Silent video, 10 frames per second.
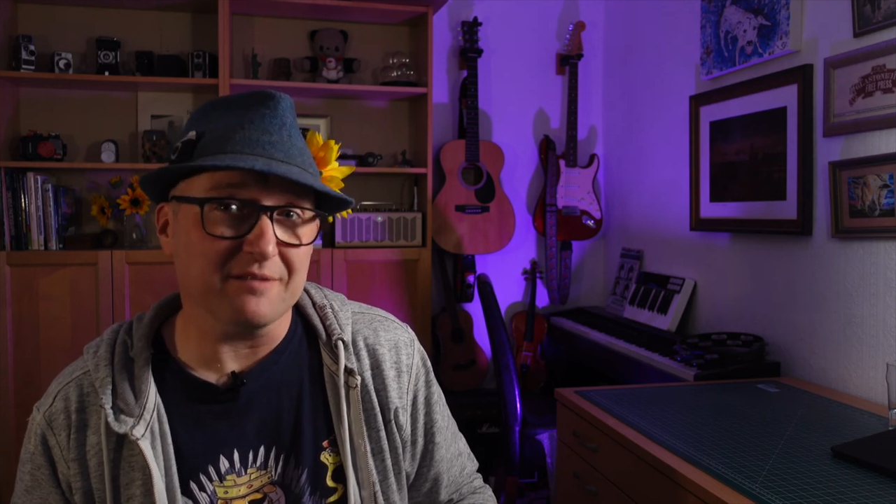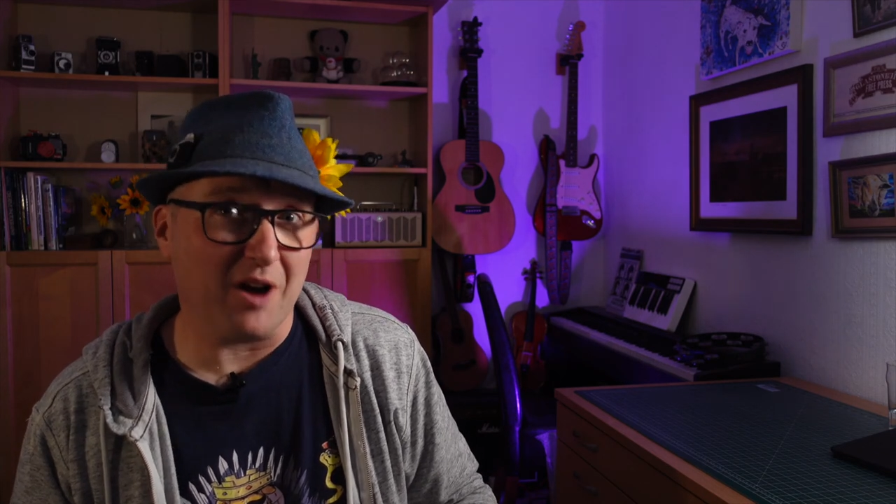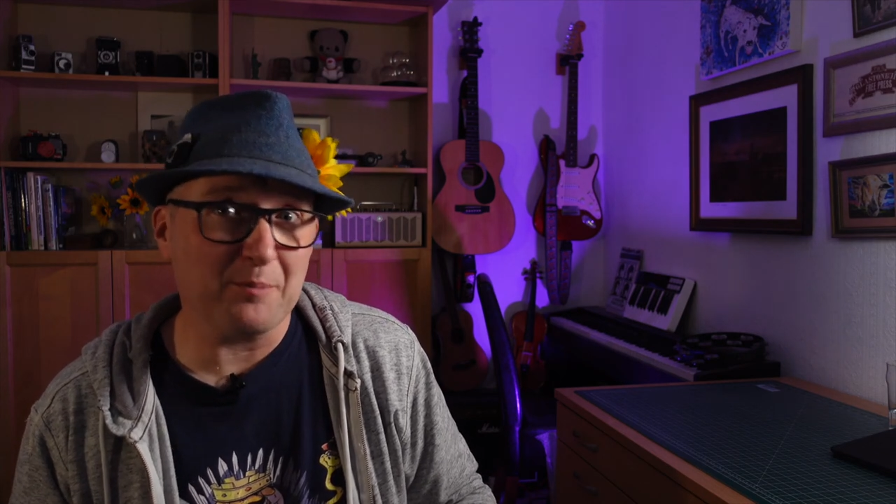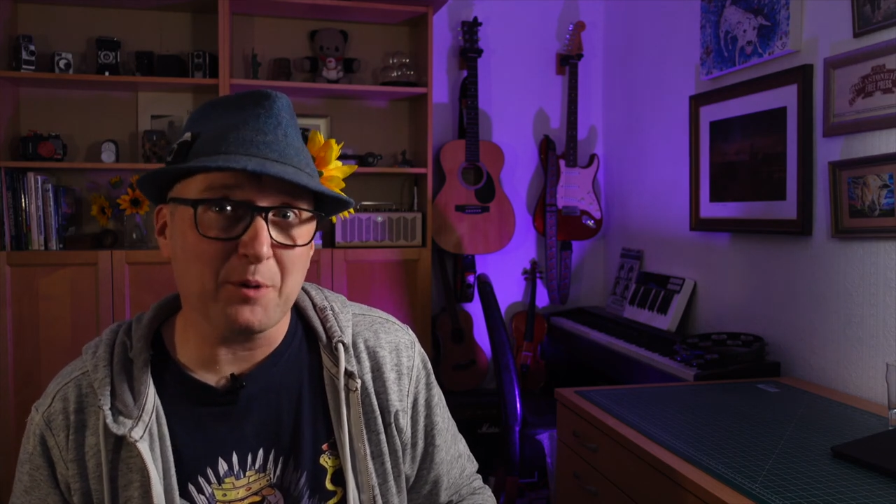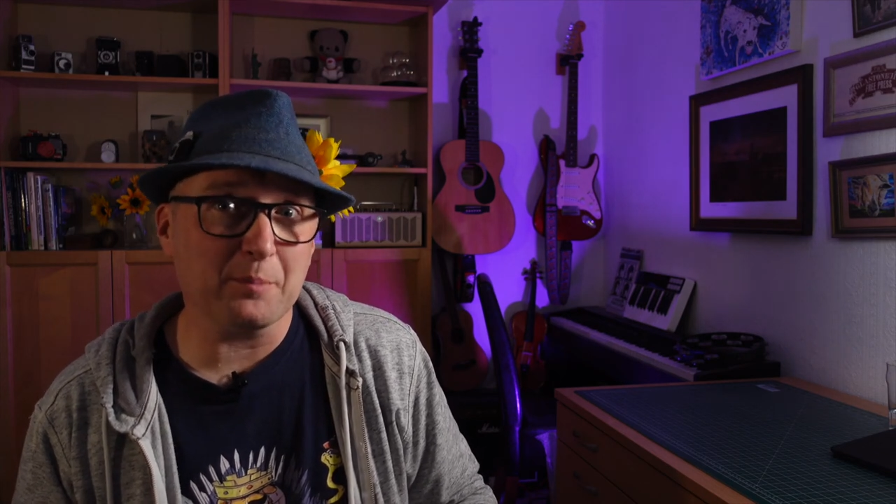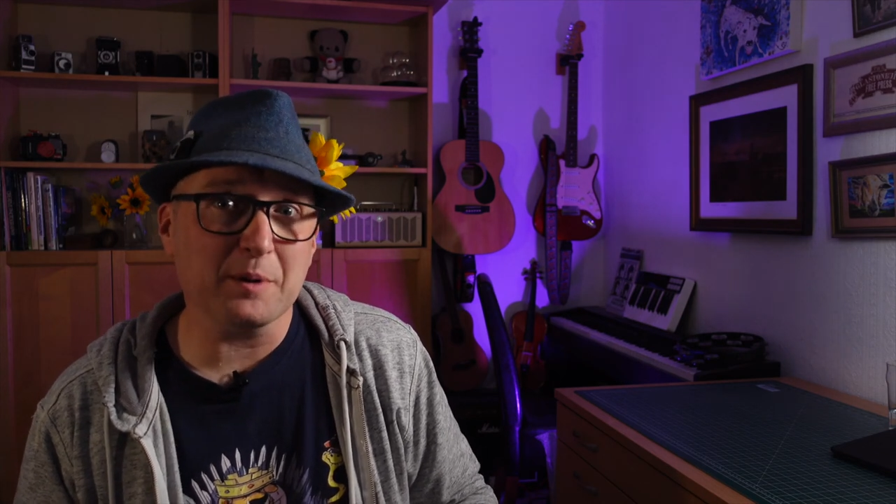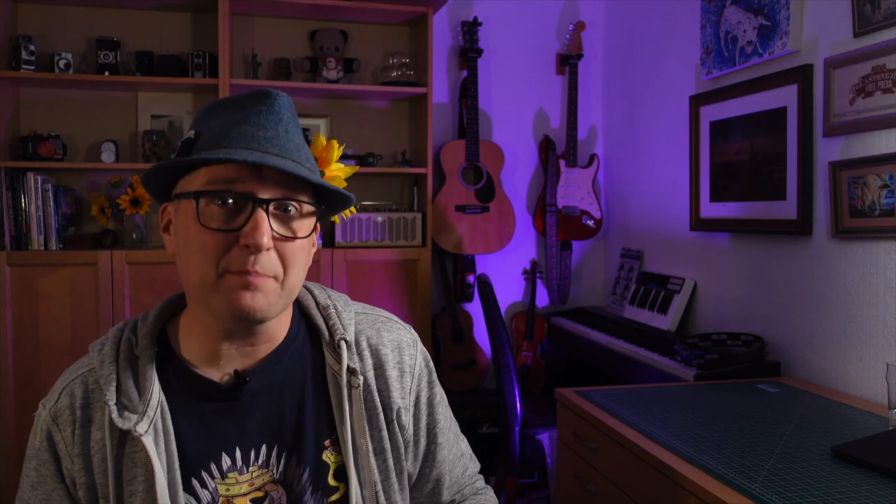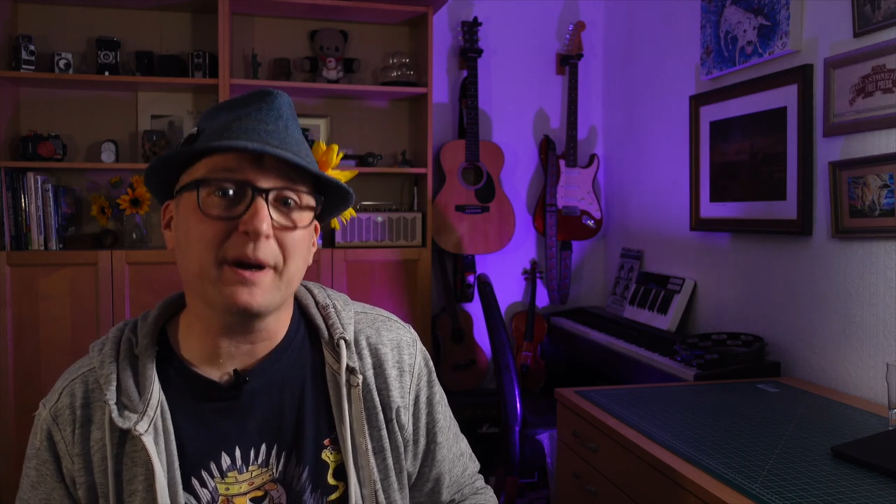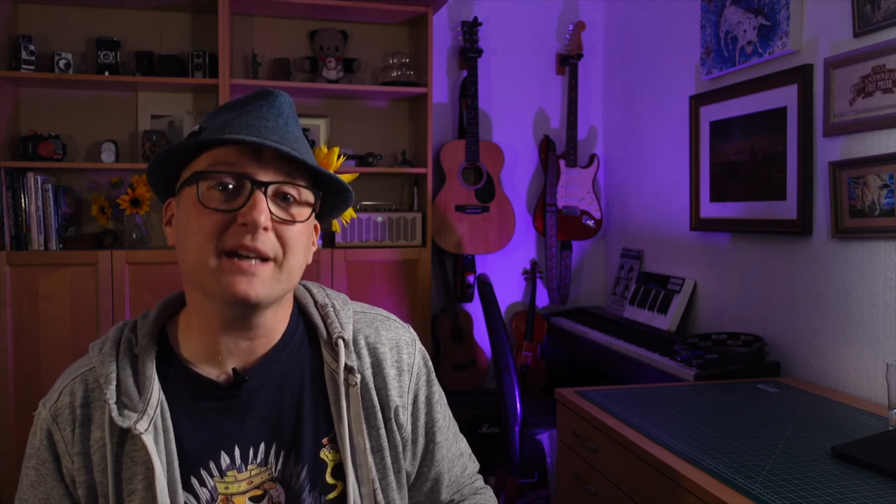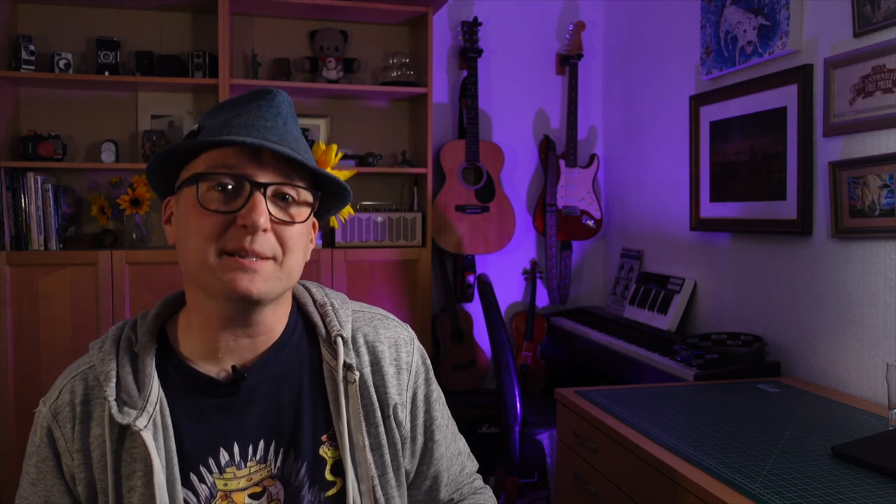I'm not being
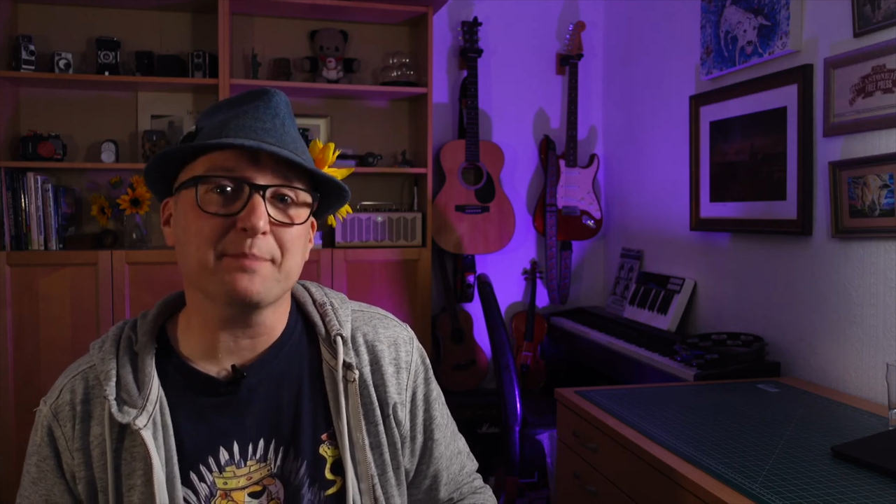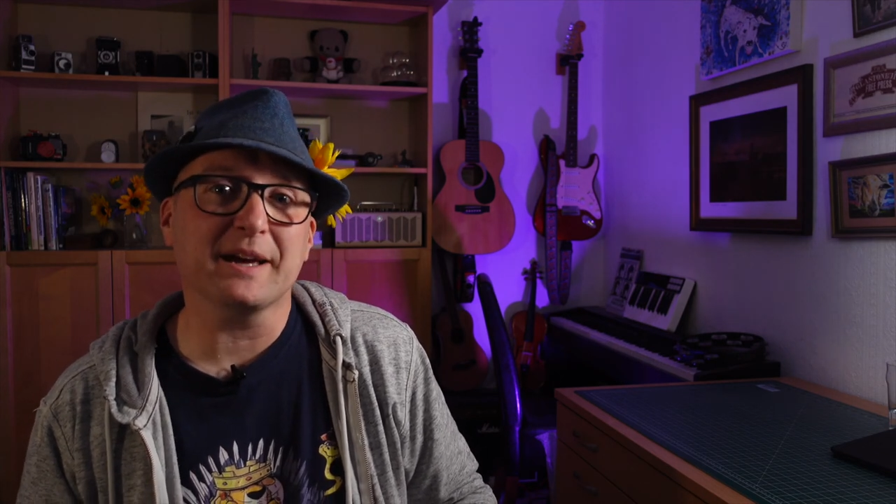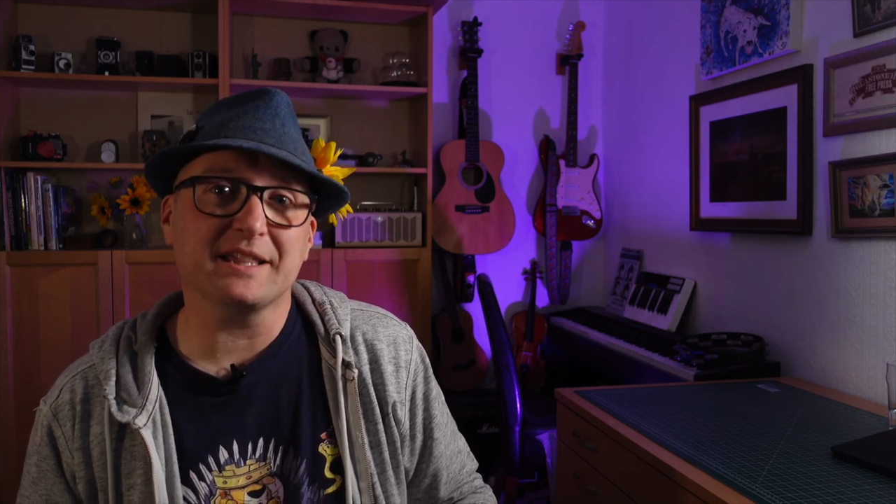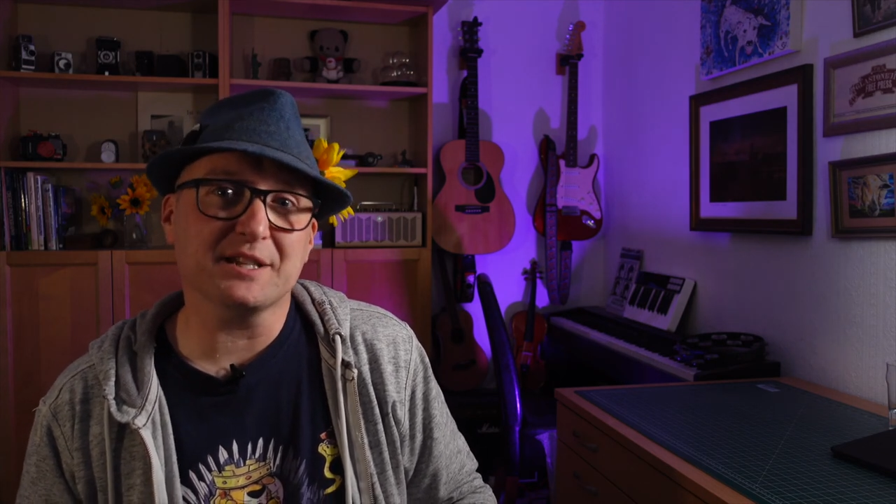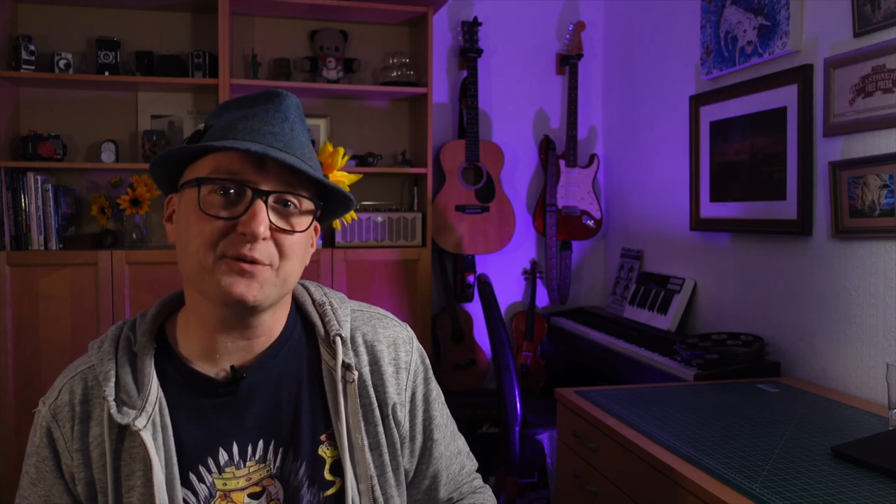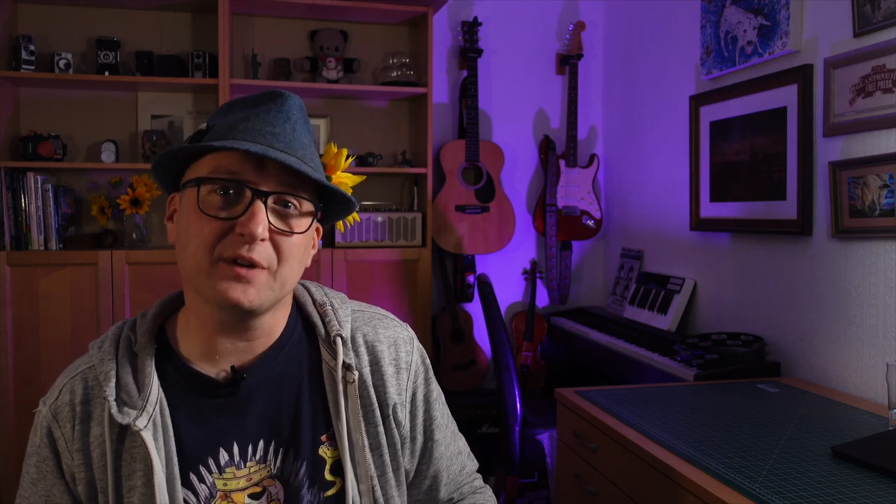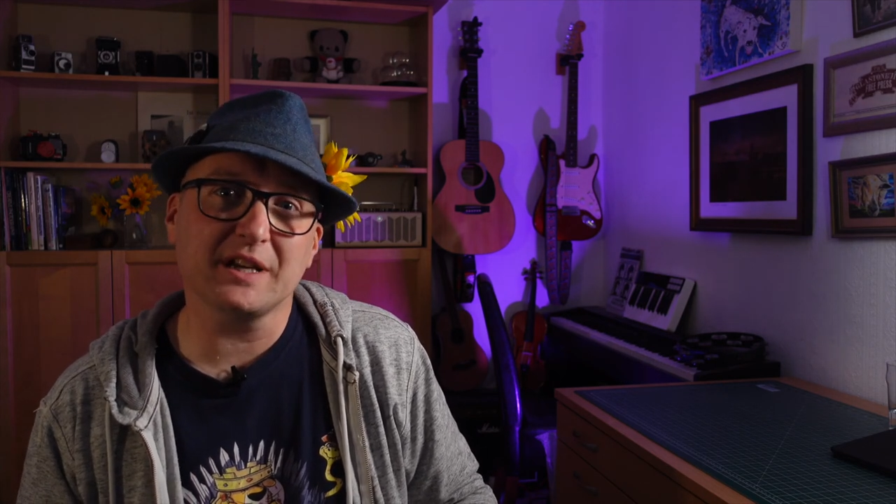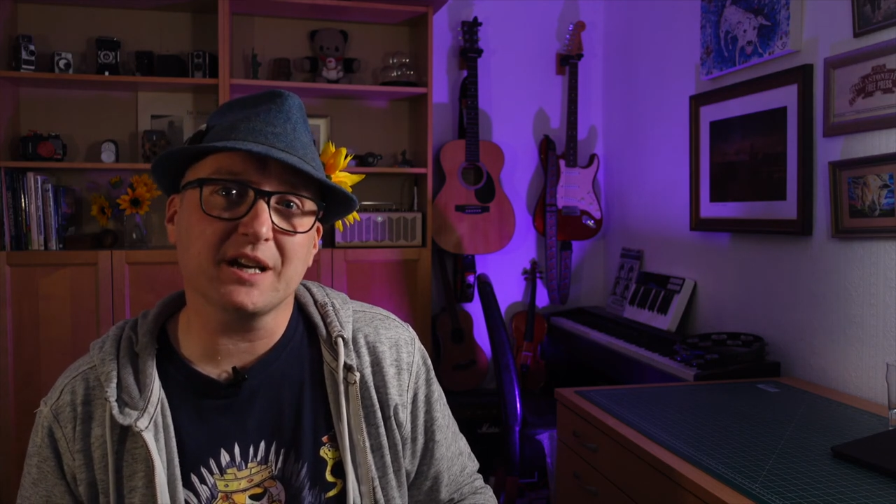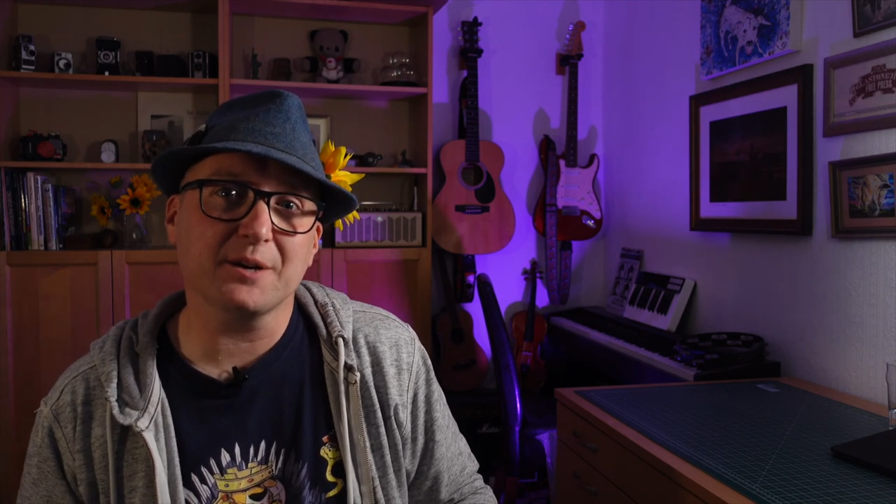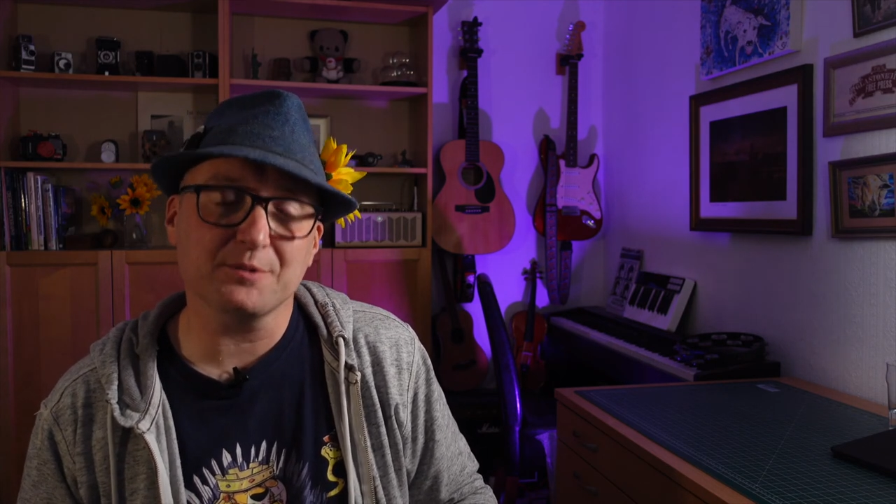paid to make this
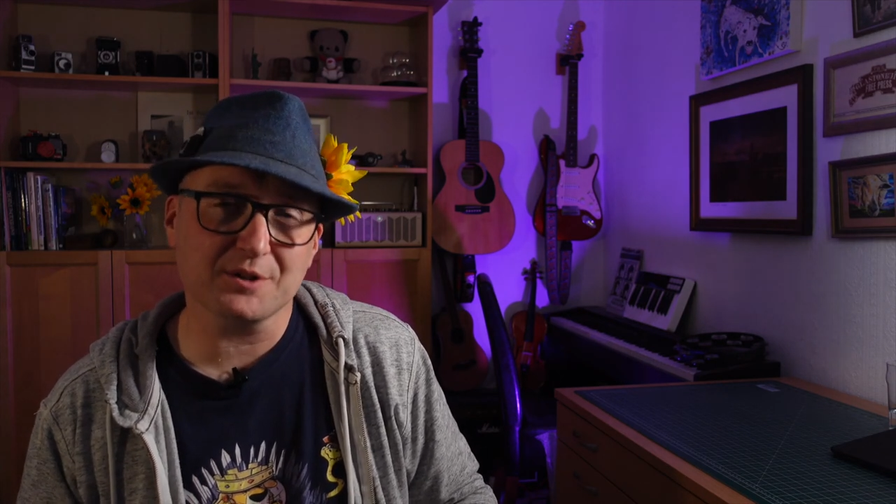video,